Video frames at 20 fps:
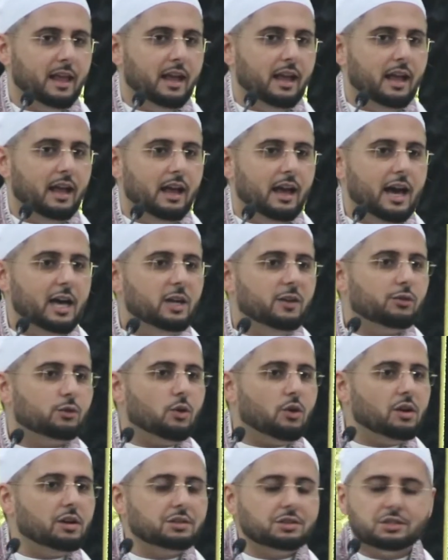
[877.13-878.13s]
And of
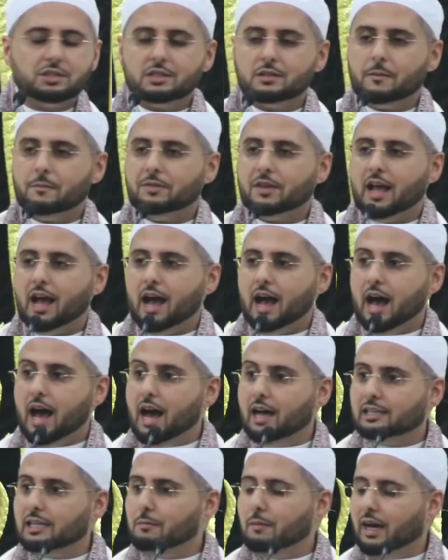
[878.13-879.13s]
course,
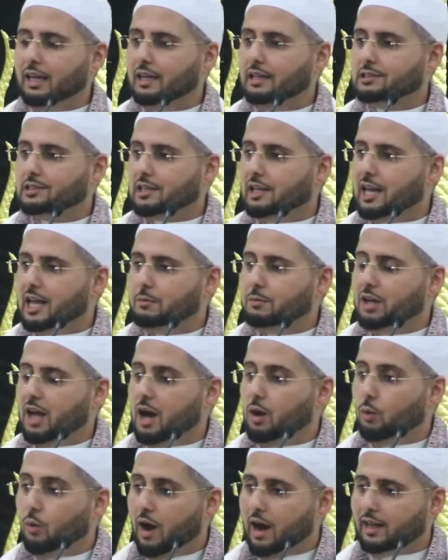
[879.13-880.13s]
Adam alayhi salam and
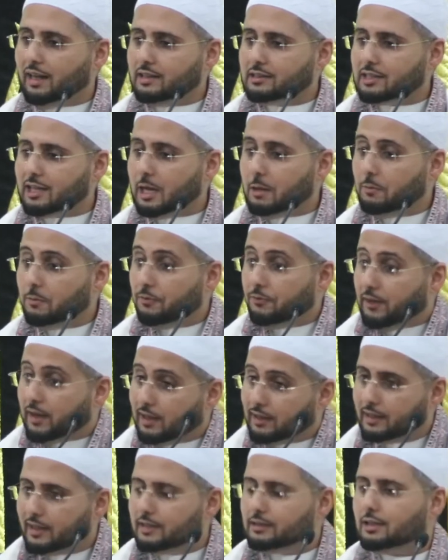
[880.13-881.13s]
Hawa alayhi salam
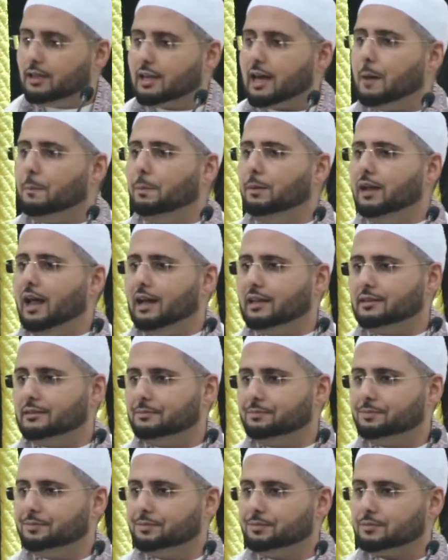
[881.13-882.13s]
fell into that plot.
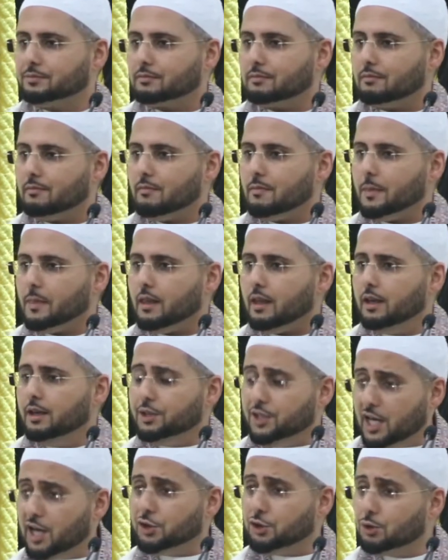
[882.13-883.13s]

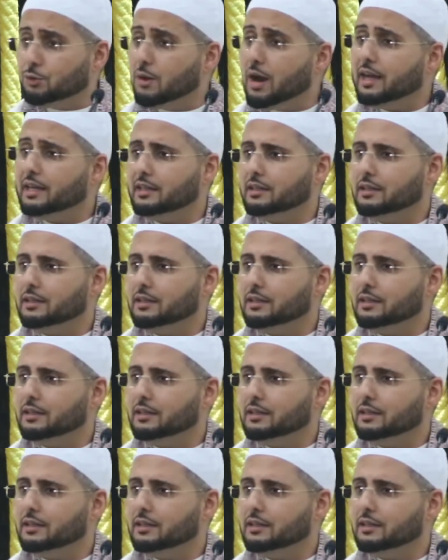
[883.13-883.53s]
Yeah, you're right.